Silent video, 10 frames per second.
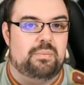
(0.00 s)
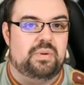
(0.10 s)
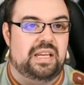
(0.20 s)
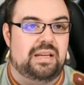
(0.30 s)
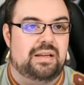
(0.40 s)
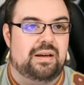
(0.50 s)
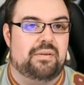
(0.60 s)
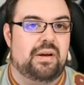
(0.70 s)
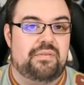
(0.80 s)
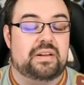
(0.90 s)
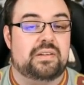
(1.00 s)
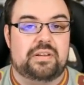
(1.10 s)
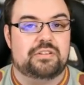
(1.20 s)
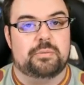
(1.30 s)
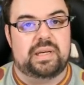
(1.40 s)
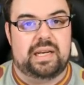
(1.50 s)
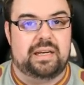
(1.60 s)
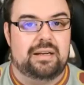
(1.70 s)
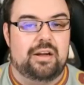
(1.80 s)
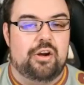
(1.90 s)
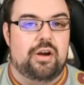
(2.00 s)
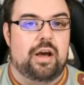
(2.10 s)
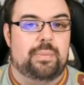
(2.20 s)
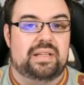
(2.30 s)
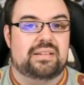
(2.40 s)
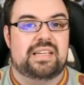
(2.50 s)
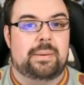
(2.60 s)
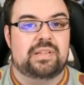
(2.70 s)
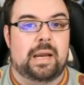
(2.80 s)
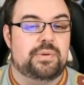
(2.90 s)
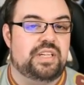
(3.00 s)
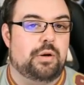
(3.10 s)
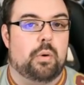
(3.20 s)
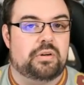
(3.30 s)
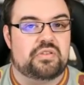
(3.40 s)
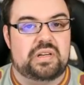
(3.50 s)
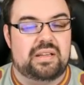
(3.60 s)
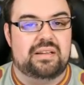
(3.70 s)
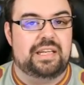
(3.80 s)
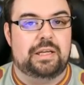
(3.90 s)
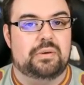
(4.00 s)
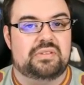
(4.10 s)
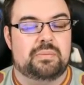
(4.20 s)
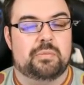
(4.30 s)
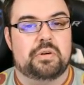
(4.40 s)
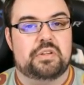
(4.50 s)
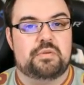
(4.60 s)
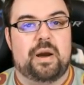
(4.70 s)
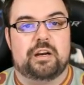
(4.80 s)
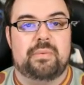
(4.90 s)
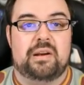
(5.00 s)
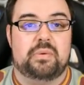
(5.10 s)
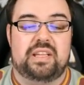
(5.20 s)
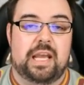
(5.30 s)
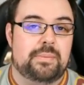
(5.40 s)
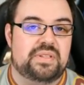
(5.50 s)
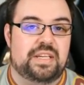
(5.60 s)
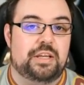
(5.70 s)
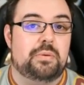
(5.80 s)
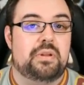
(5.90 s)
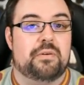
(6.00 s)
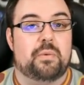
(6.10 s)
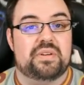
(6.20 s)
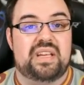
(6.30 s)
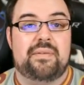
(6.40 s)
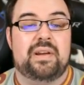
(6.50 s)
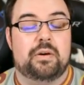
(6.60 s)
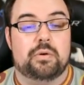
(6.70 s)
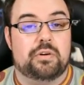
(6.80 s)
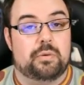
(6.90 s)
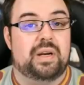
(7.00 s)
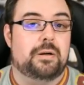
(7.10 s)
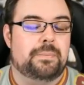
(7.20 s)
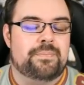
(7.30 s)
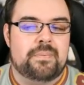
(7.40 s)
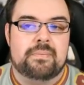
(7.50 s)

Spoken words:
be effectively terminated. But at the same time, she orchestrated the deal to merge Spider-Man with the MCU, therefore saving her career.